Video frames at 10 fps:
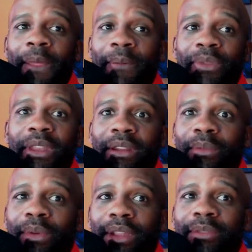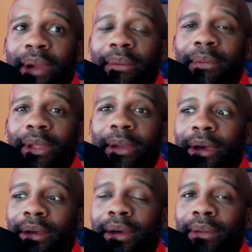you know, it's probably a,
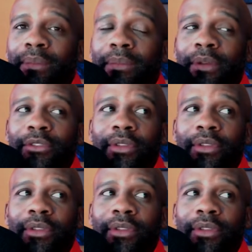a, a,